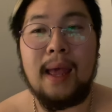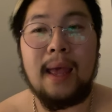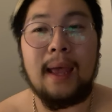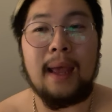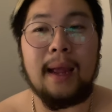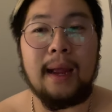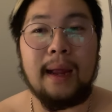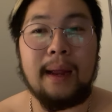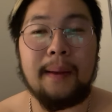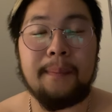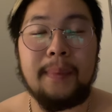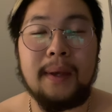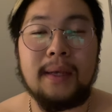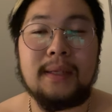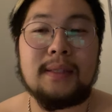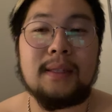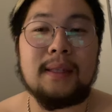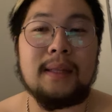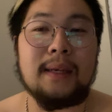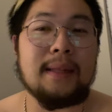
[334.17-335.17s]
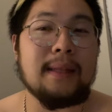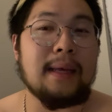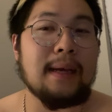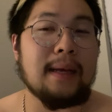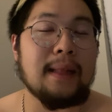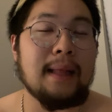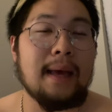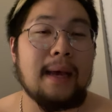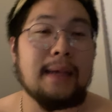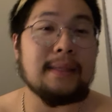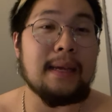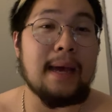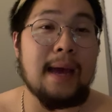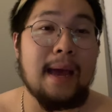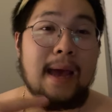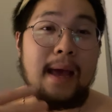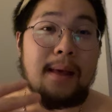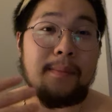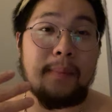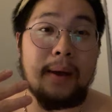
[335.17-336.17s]
And basically in that class, I
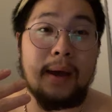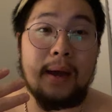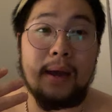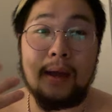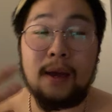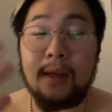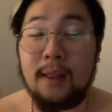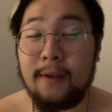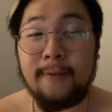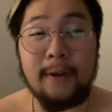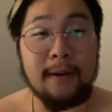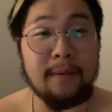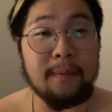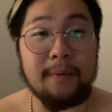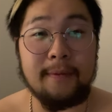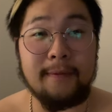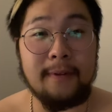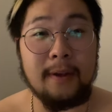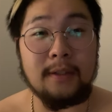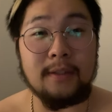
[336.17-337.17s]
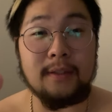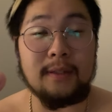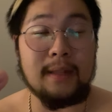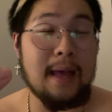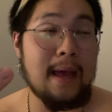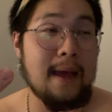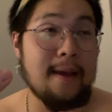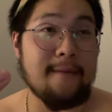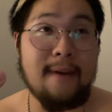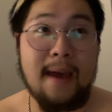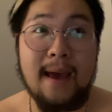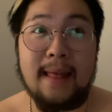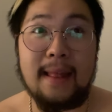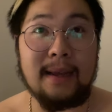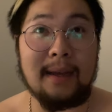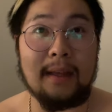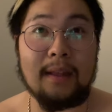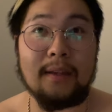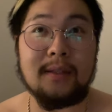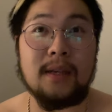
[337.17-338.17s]
had my other favorite professors that I've had at
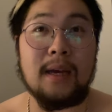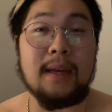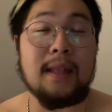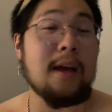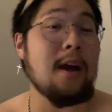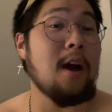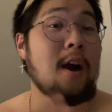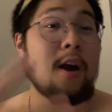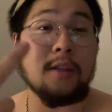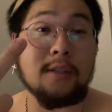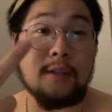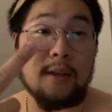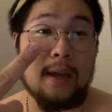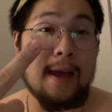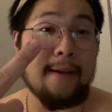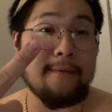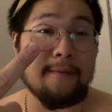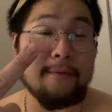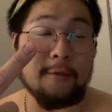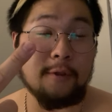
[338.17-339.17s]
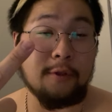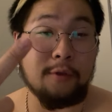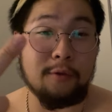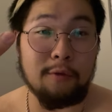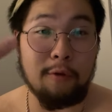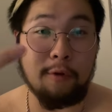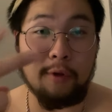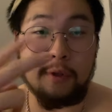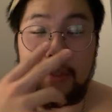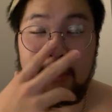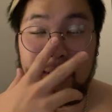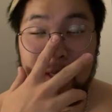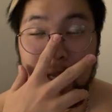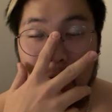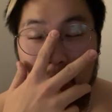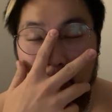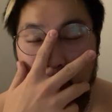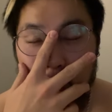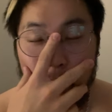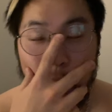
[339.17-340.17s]
Kennesaw. And I also have them for two courses,
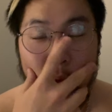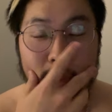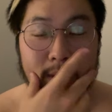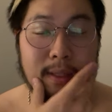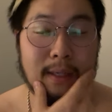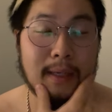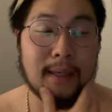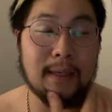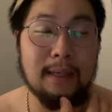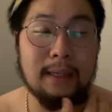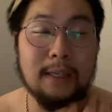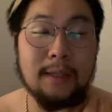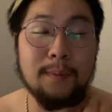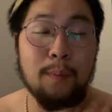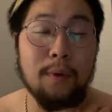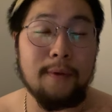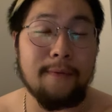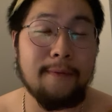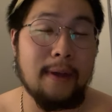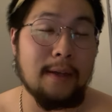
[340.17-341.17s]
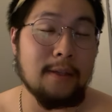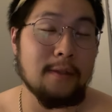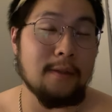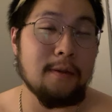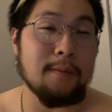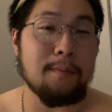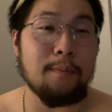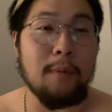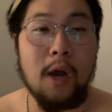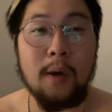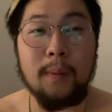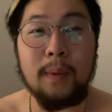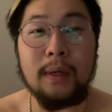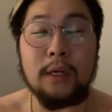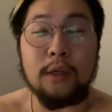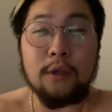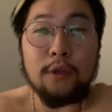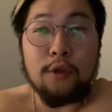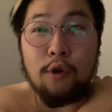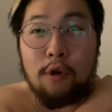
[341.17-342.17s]
which is Professor Bobby
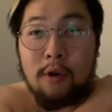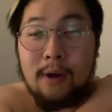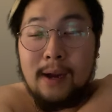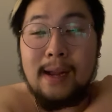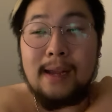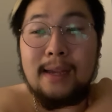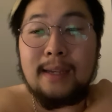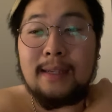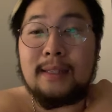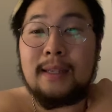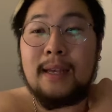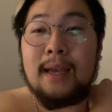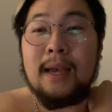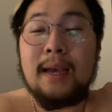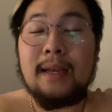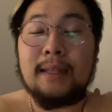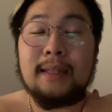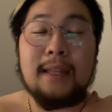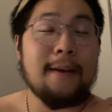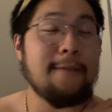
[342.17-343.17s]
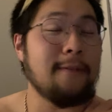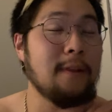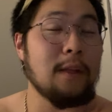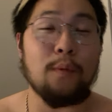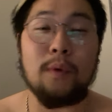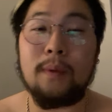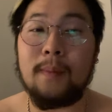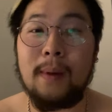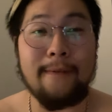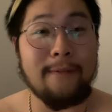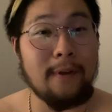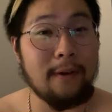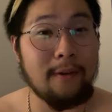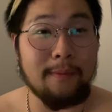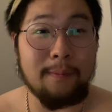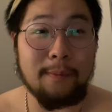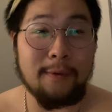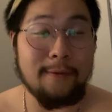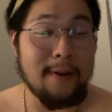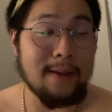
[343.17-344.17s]
Gutierrez definitely one of my
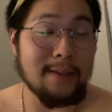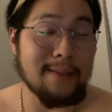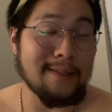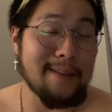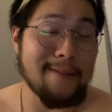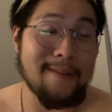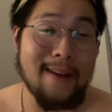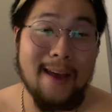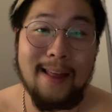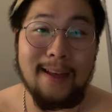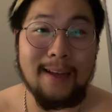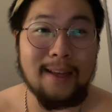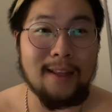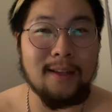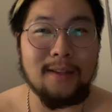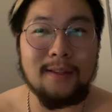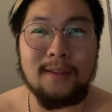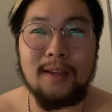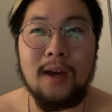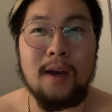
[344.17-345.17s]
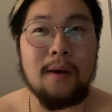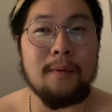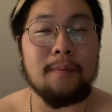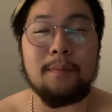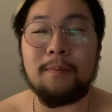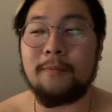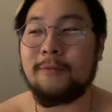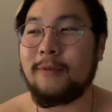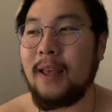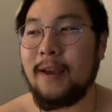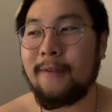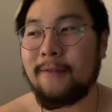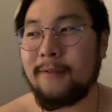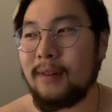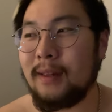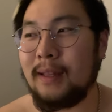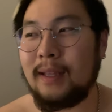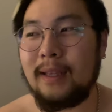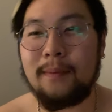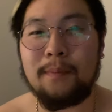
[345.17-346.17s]
favorite professors I've had at Kennesaw.
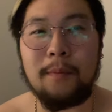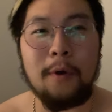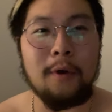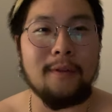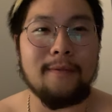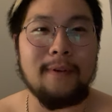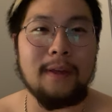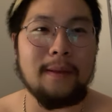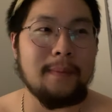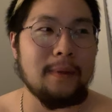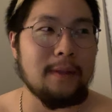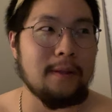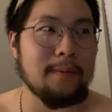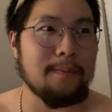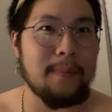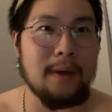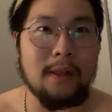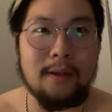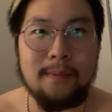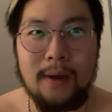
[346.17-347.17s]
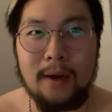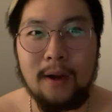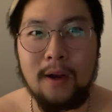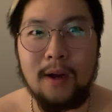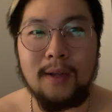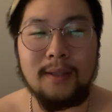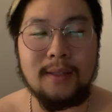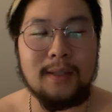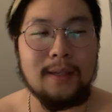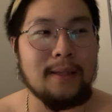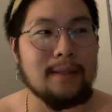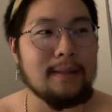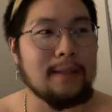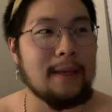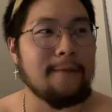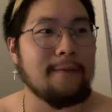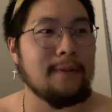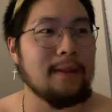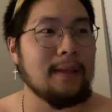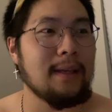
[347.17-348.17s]
Definitely motivated me to better my content,
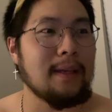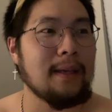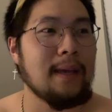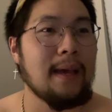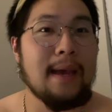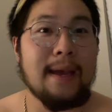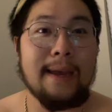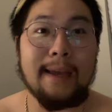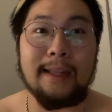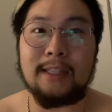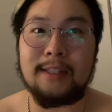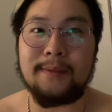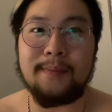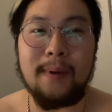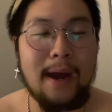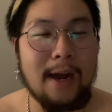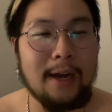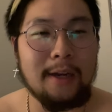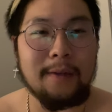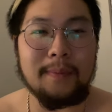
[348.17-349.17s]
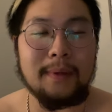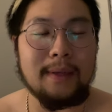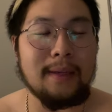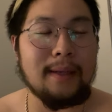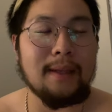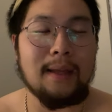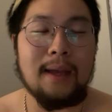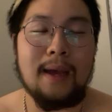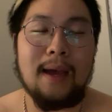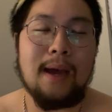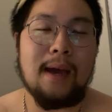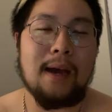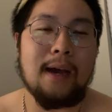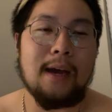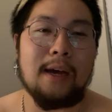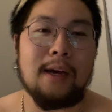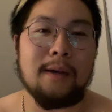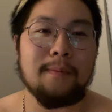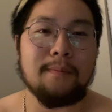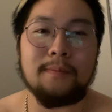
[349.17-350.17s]
definitely inspired me,
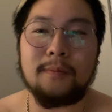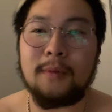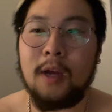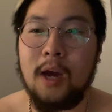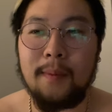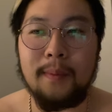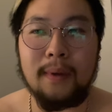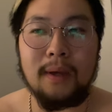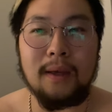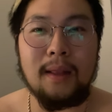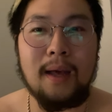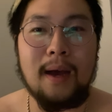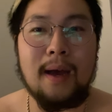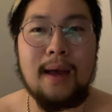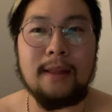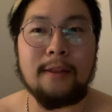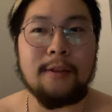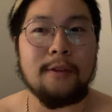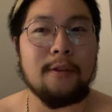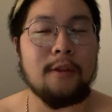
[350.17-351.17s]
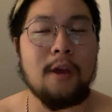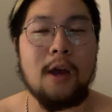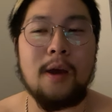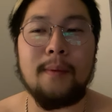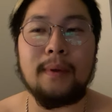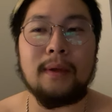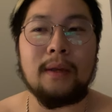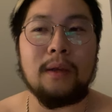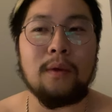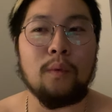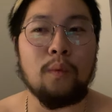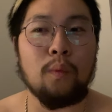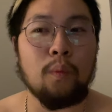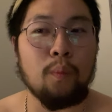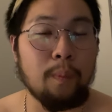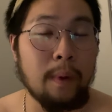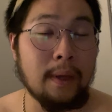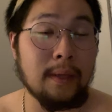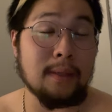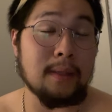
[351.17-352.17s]
um, taught me a lot, taught me
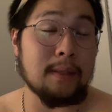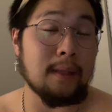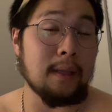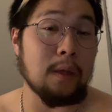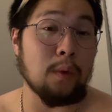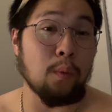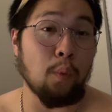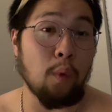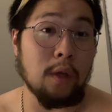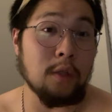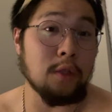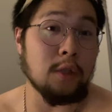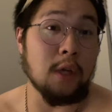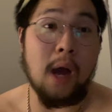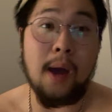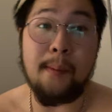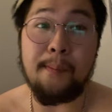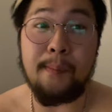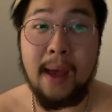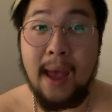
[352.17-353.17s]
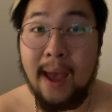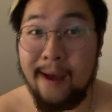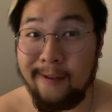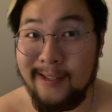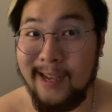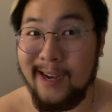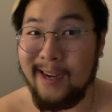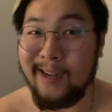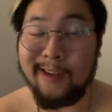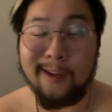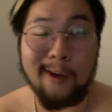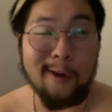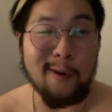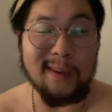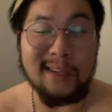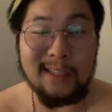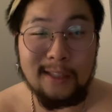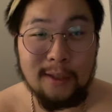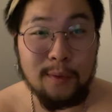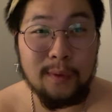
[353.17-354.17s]
basically what job paths I can go
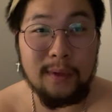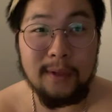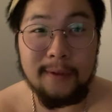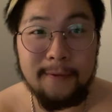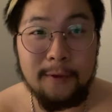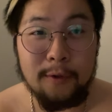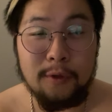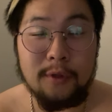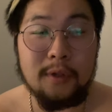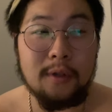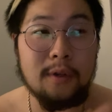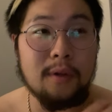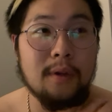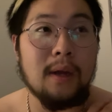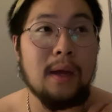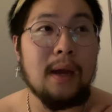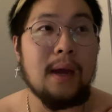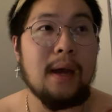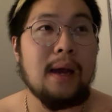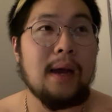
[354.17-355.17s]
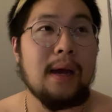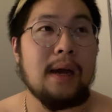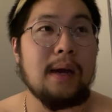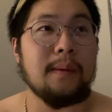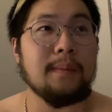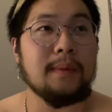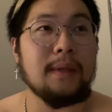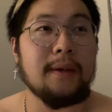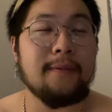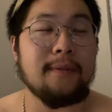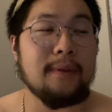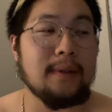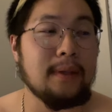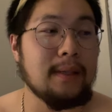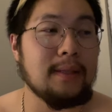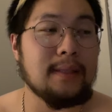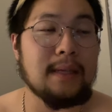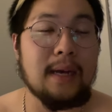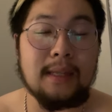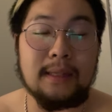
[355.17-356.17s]
into in the future. Um, definitely
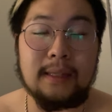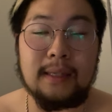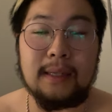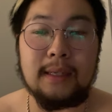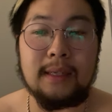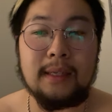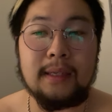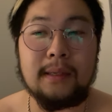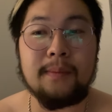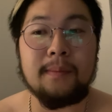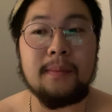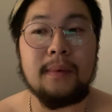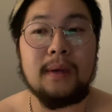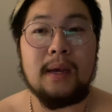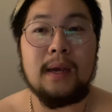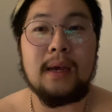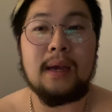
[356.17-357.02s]
shout out to him.